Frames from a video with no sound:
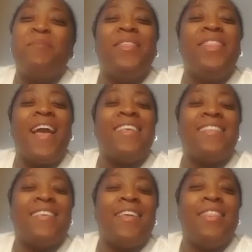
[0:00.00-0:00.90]
But I
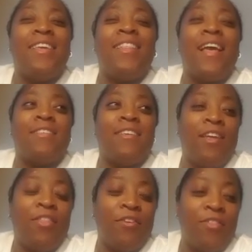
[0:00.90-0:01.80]
think that's
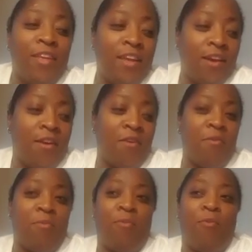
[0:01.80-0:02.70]
another thing.
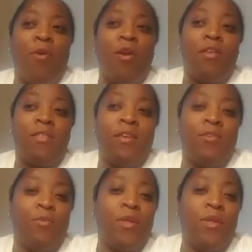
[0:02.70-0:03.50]
One of the things